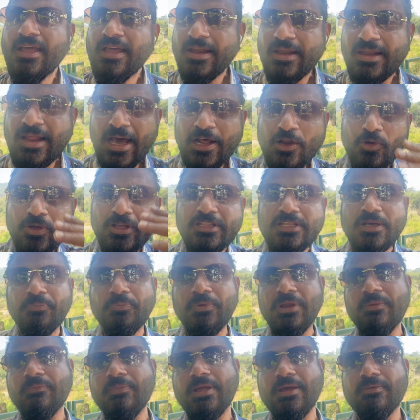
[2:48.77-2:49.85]
narrowing the
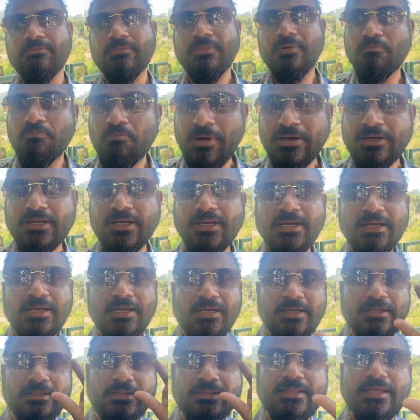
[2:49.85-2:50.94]
premium. But
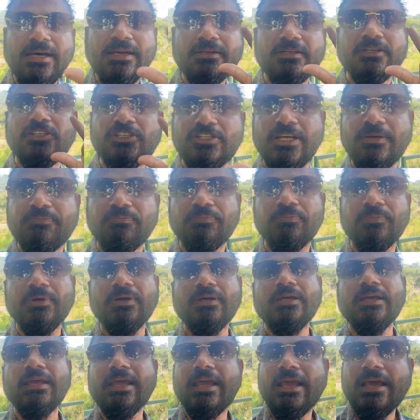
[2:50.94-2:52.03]
that dip
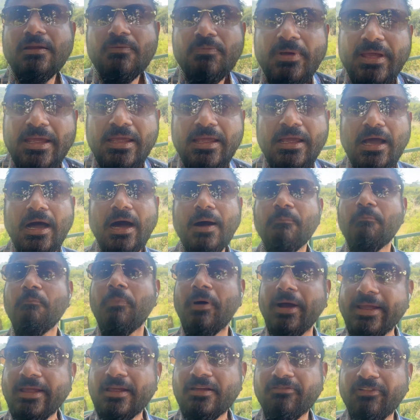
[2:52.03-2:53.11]
can be a
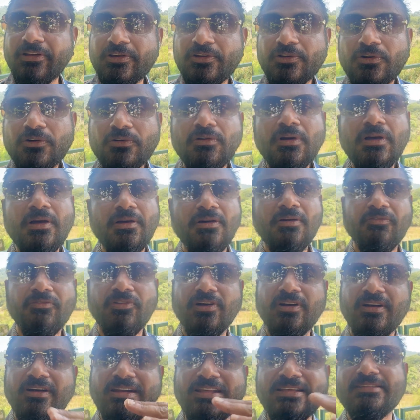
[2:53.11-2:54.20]
buying window for
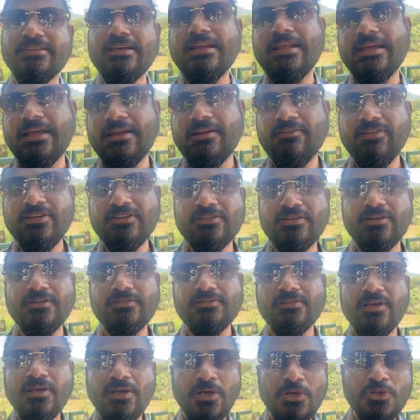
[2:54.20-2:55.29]
discerning investors.
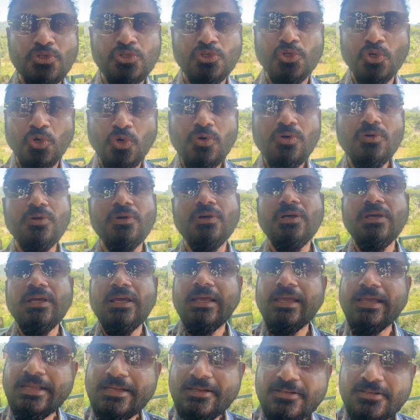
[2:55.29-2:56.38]
So
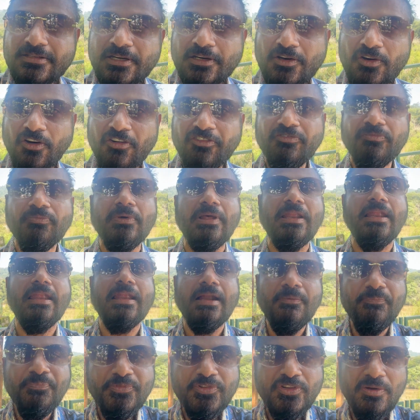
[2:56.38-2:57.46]
instead of
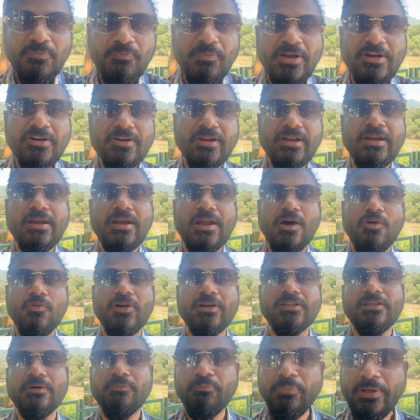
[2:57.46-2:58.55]
lump sum entry now
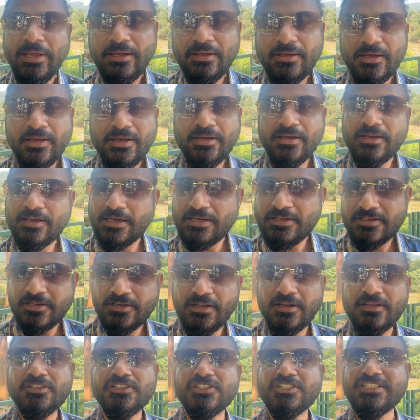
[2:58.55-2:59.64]
at the peak,
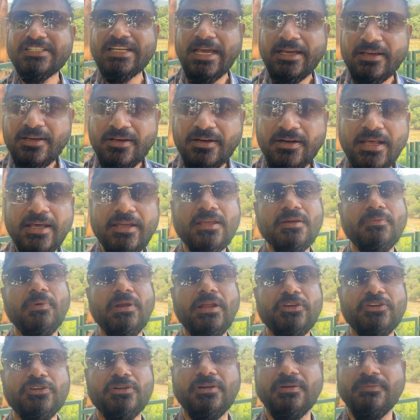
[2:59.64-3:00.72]
consider staggered
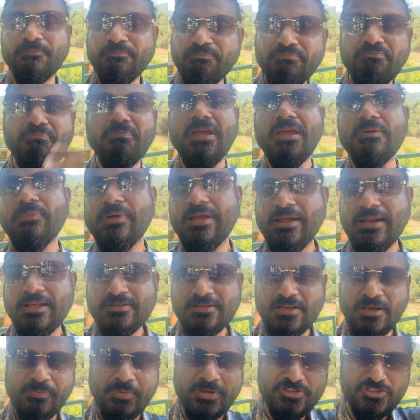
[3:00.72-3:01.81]
accumulation, maybe an
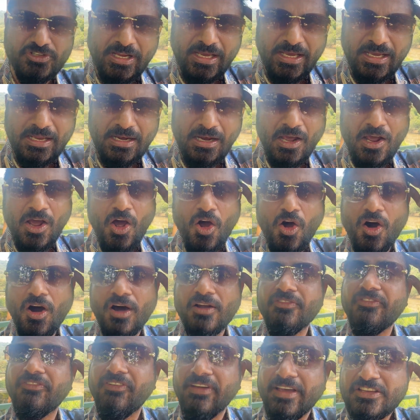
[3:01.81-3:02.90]
SIP style or
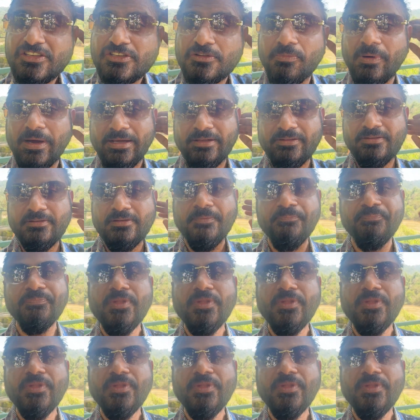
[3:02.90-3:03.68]
phased buys.